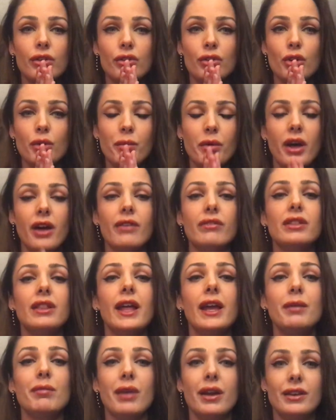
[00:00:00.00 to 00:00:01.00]
a group of
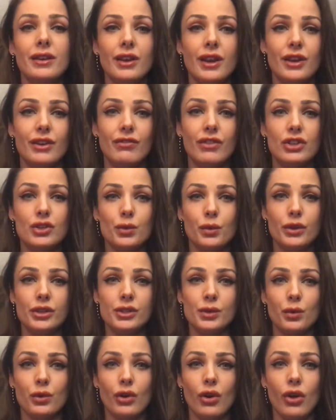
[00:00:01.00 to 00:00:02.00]
like-minded
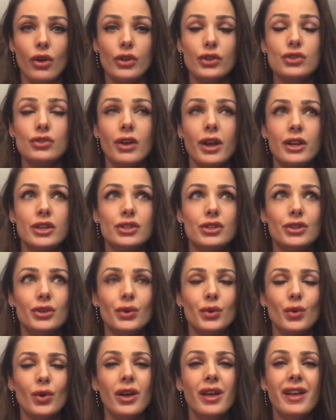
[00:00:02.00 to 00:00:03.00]
individuals who are all trying
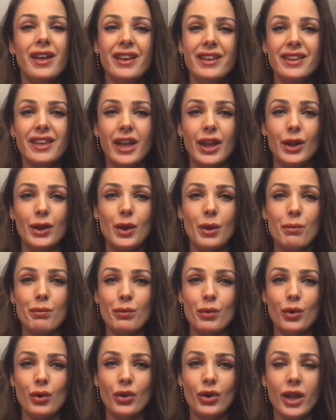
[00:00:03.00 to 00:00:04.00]
to gain
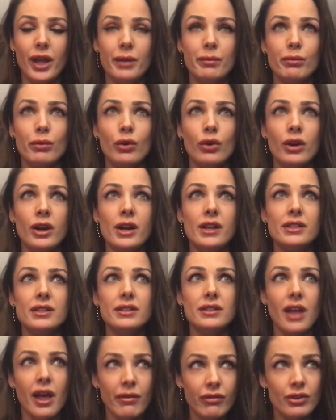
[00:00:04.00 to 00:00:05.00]
more and more
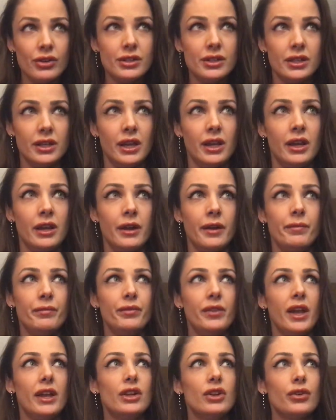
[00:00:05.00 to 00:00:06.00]
sovereignty
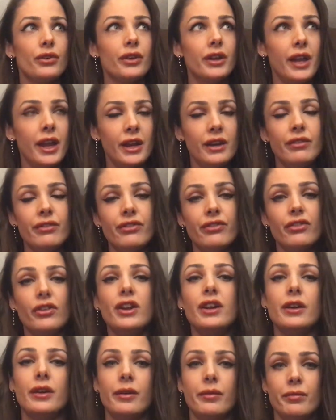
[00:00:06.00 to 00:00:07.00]
and creative
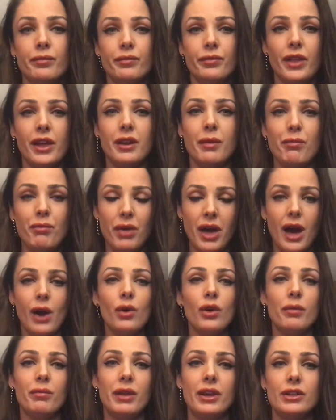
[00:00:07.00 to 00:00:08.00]
freedom and
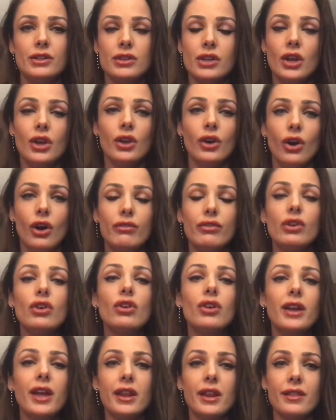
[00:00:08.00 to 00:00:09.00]
empowerment over
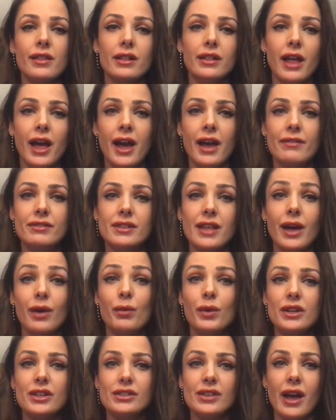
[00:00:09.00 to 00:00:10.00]
creating the lives that
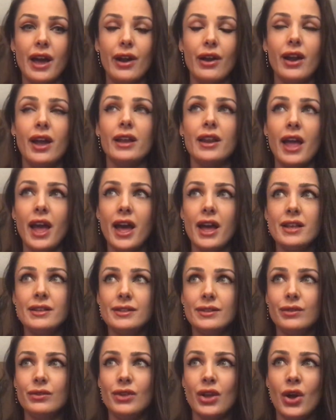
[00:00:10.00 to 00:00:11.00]
we desire. And
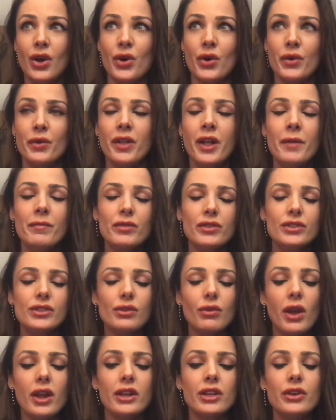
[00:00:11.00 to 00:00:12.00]
as you know,
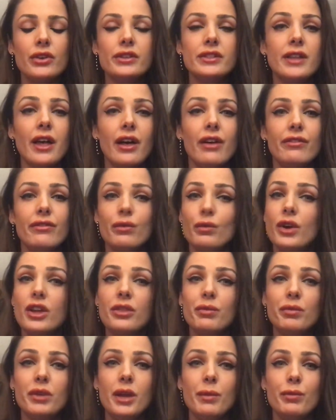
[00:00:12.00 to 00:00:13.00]
surrounding yourself
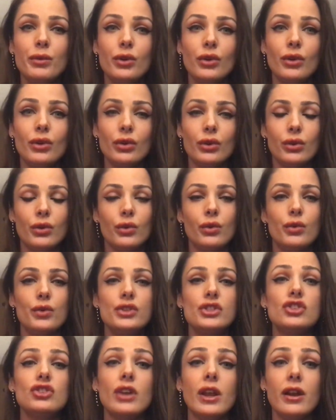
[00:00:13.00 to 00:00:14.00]
with people who
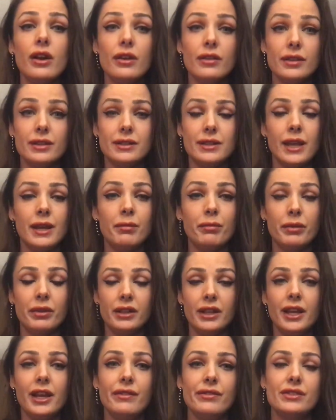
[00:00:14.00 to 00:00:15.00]
share the same
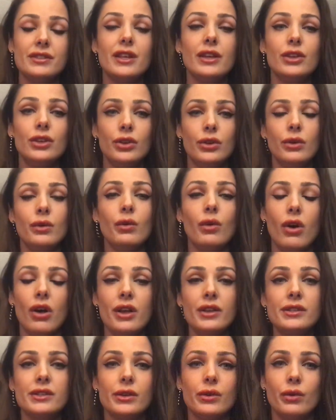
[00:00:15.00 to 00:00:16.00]
beliefs that you
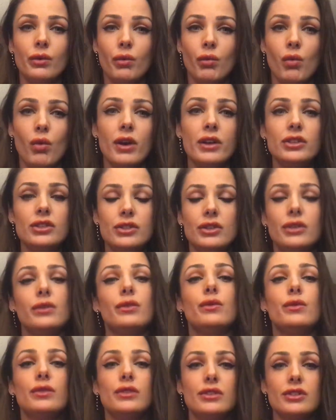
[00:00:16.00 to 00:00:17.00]
also want
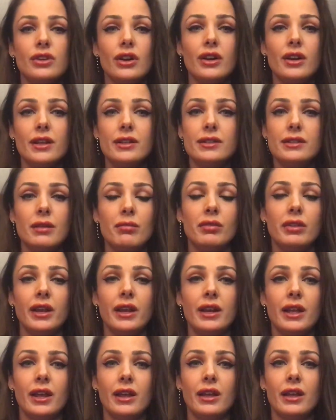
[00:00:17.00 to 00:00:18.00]
to start
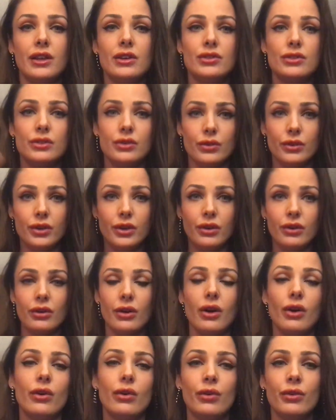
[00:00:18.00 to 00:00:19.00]
assimilating into
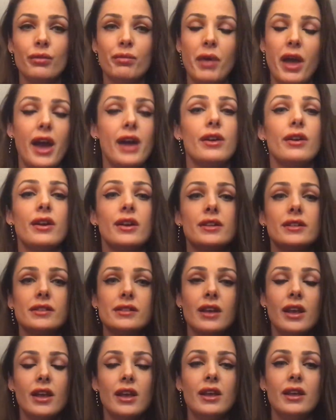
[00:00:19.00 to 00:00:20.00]
your own
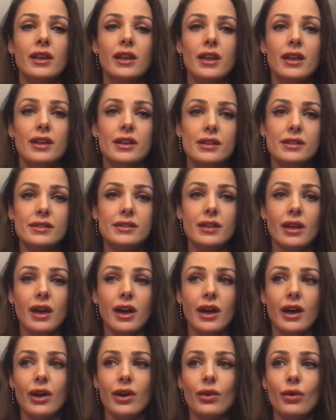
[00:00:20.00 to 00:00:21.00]
patterns is
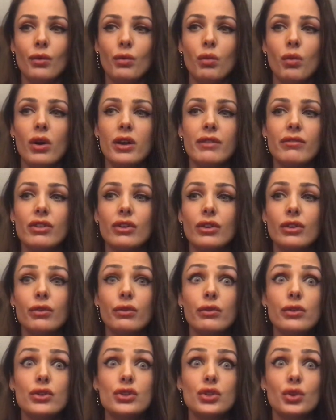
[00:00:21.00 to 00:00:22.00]
uh, one of the
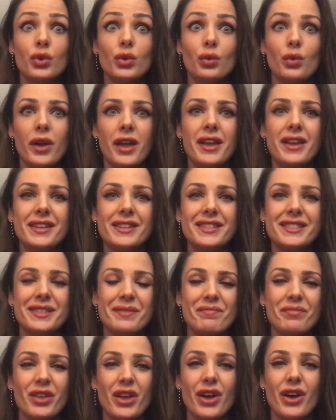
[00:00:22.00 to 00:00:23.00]
crucial ways
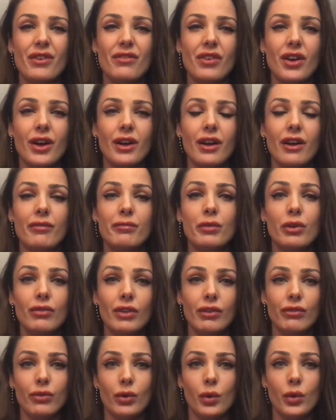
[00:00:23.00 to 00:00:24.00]
of, uh, of
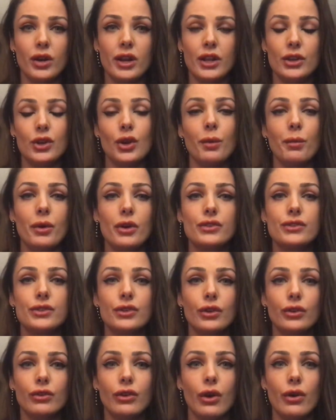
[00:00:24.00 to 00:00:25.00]
moving forward in your
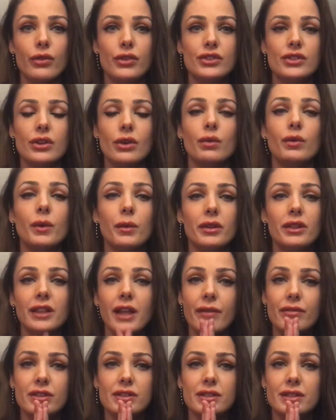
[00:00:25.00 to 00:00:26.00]
personal growth. So we would
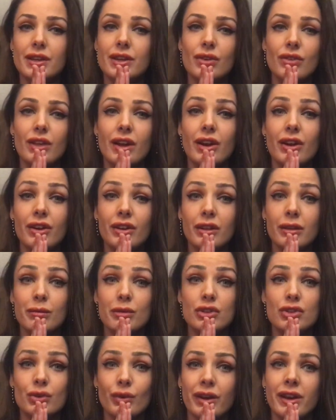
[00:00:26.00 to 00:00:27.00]
love to see you there. Come
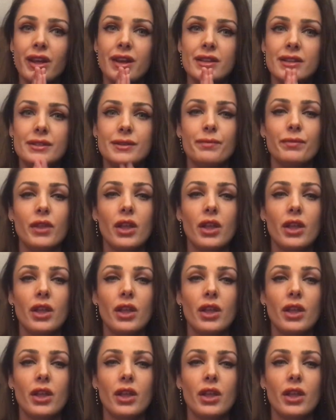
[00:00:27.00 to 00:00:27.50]
and join us.